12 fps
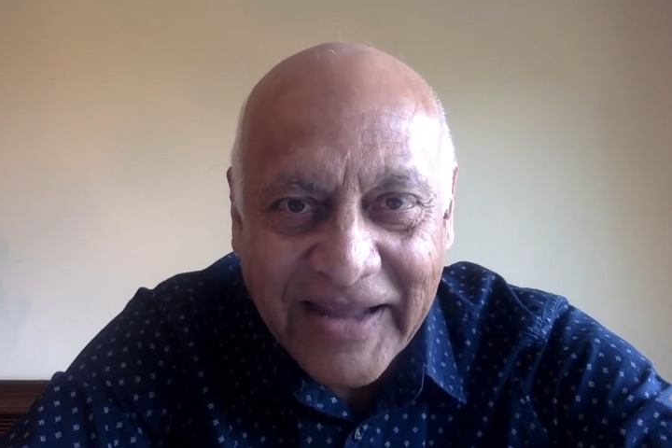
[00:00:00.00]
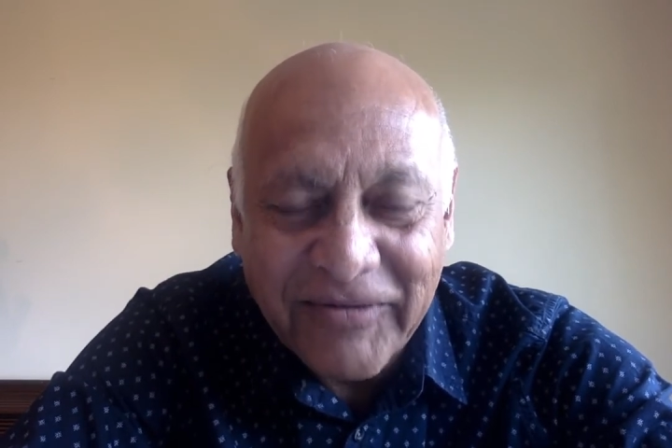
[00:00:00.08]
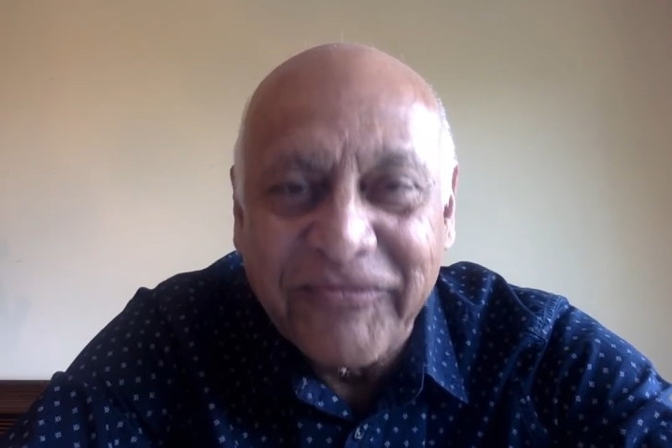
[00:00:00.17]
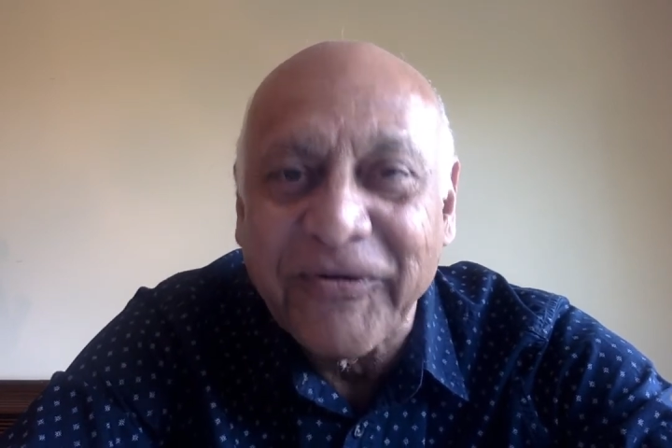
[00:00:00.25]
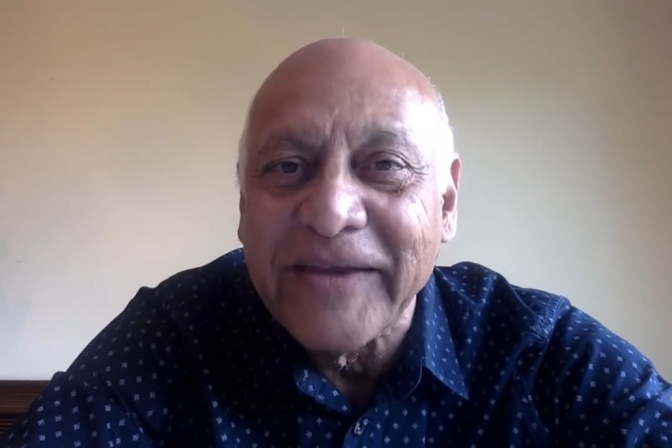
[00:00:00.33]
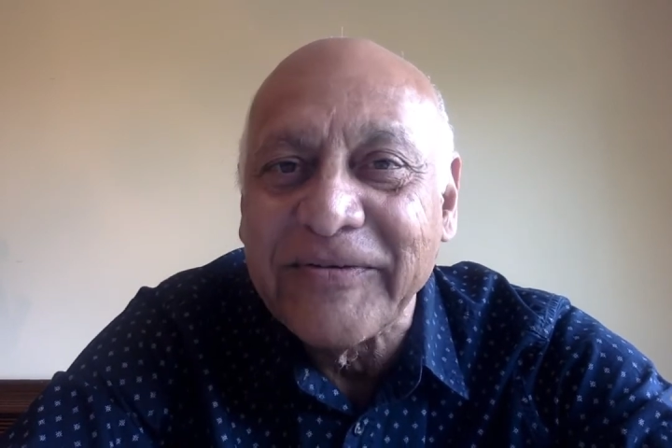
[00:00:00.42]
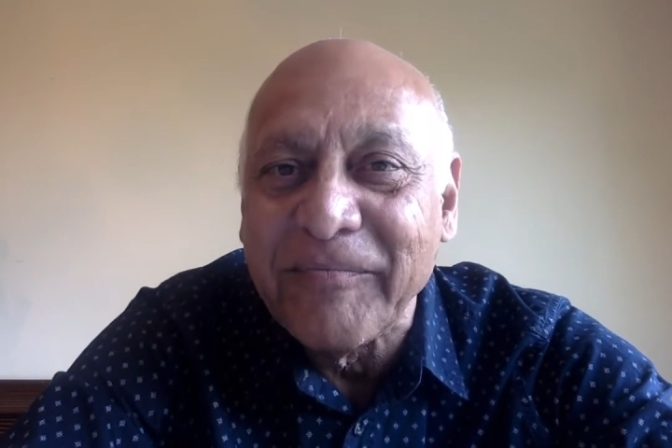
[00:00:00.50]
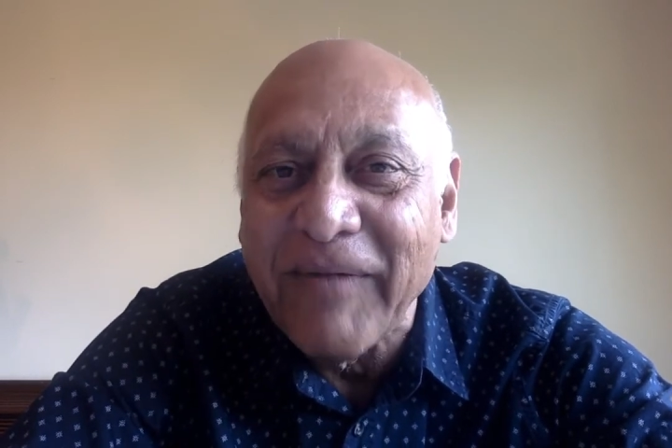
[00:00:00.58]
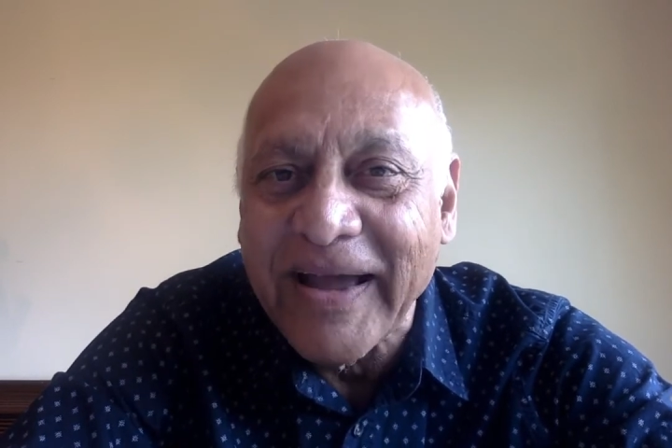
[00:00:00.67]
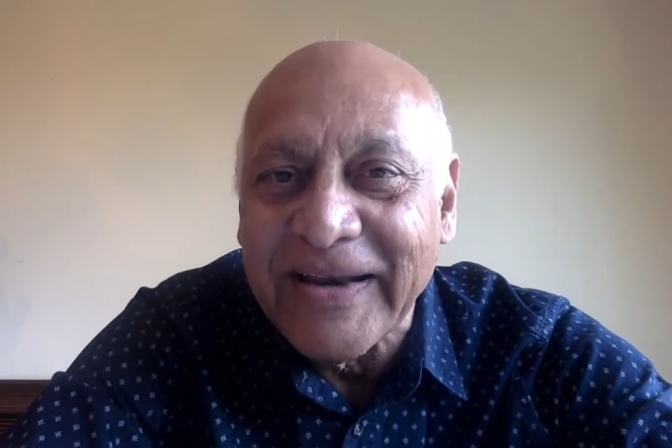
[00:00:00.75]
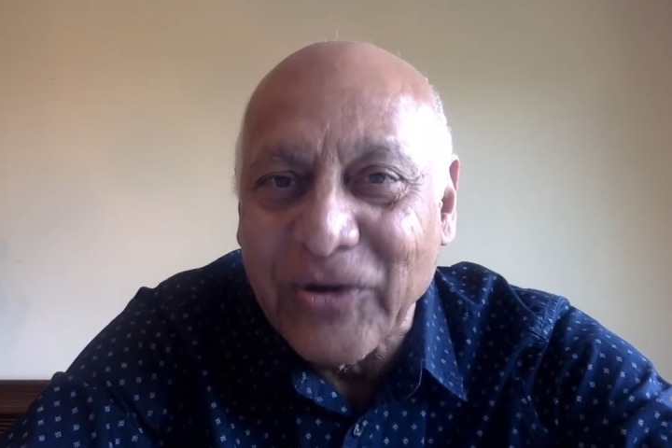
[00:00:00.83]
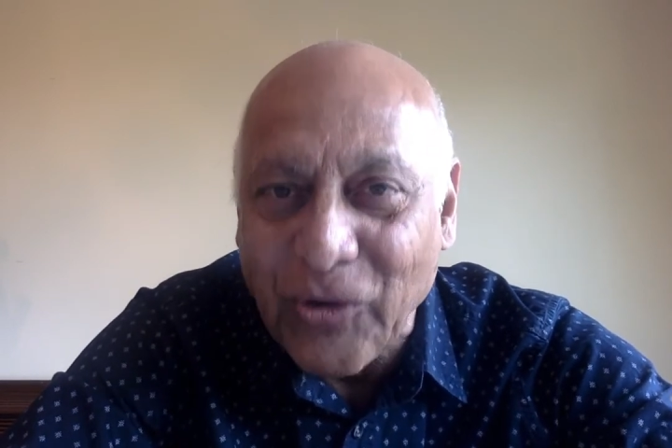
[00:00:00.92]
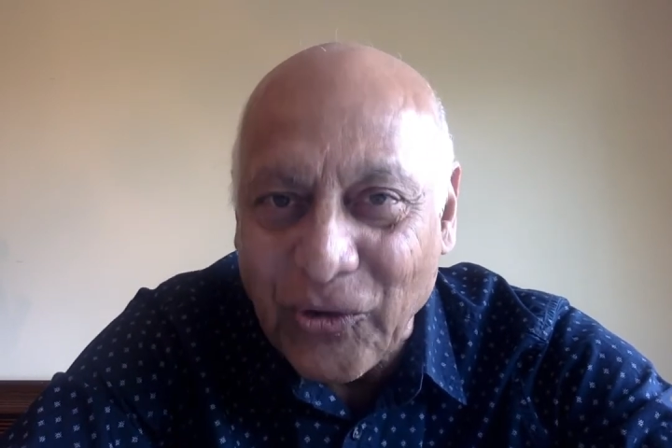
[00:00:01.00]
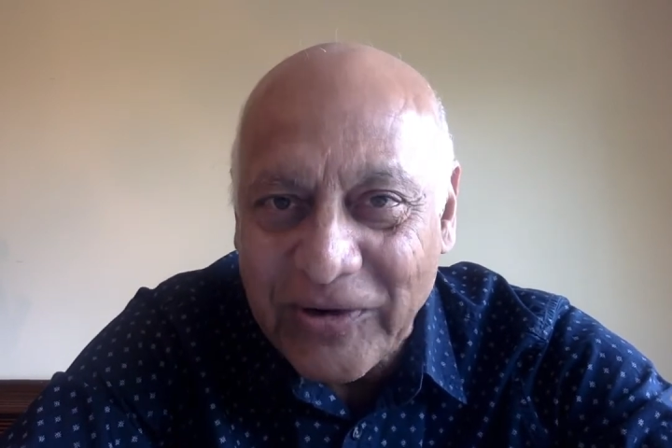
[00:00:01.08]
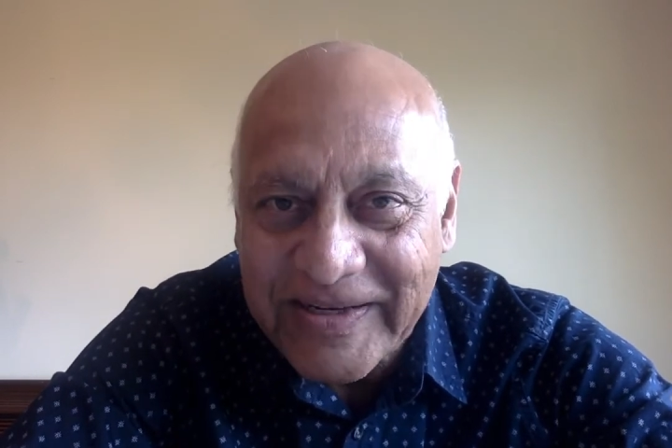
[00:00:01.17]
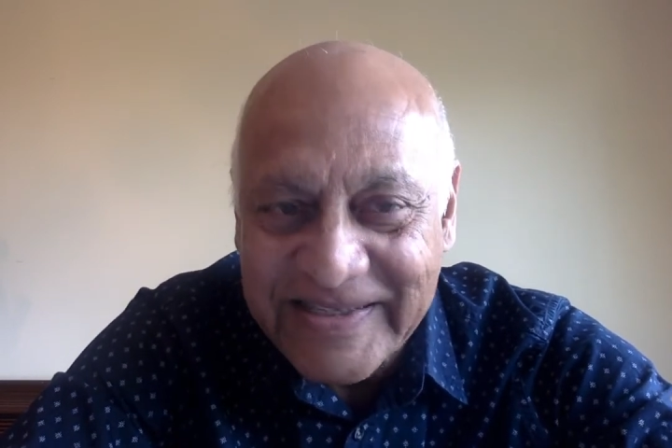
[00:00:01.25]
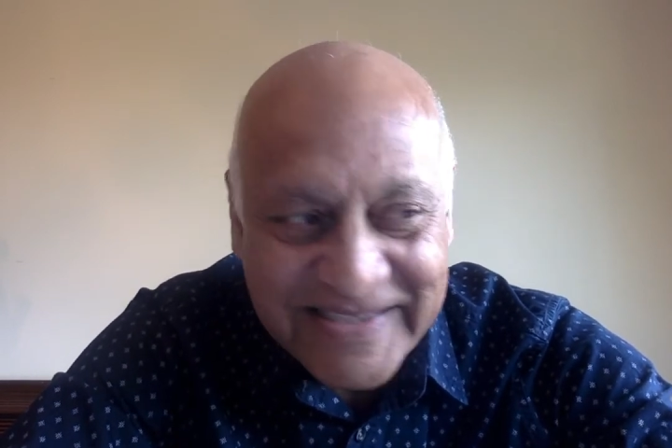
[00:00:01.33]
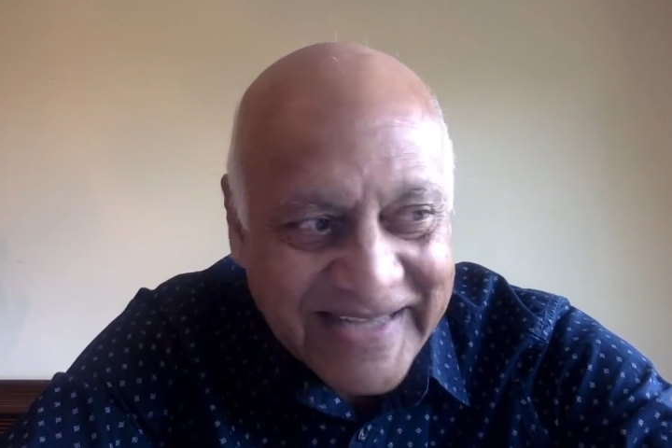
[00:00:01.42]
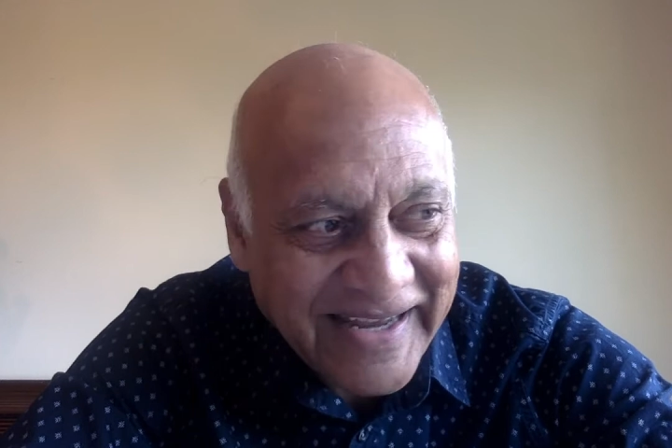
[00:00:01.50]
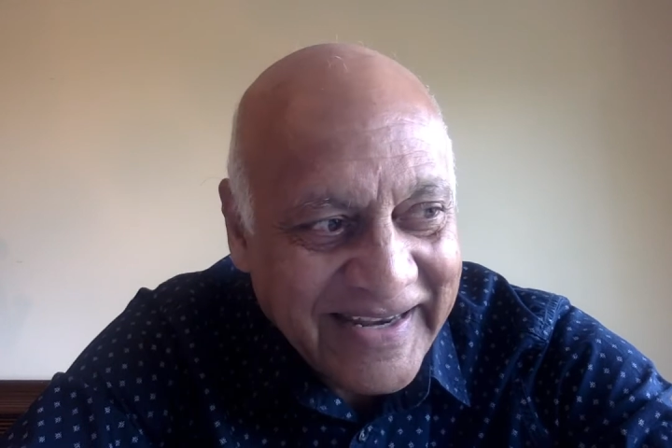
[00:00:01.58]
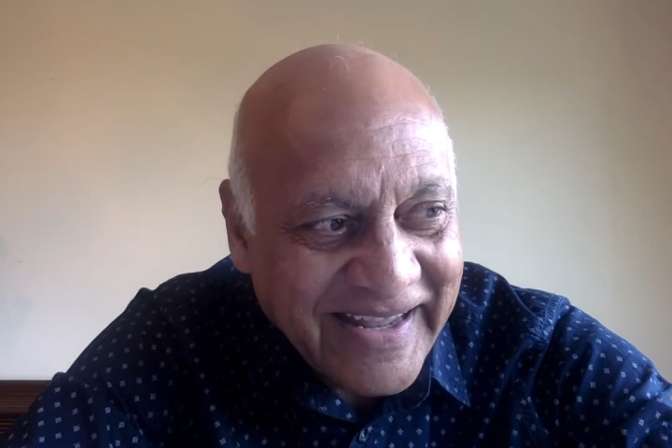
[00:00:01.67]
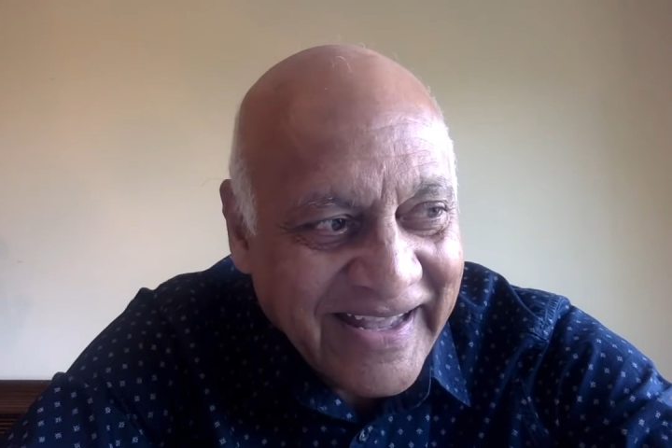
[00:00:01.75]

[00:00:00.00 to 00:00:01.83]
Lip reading: A friend of mine called and said,